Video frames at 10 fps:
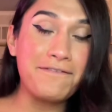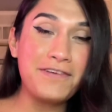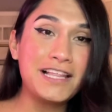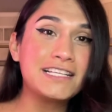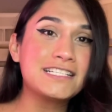
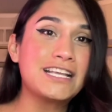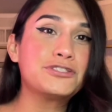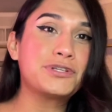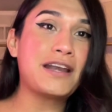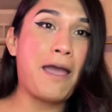
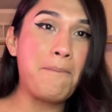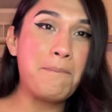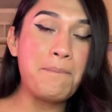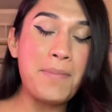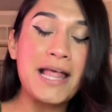philodendron
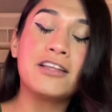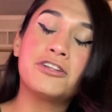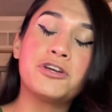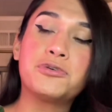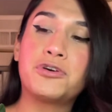
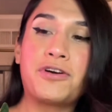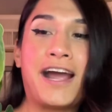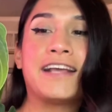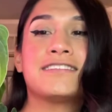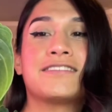
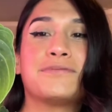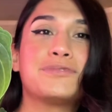melanochrysm.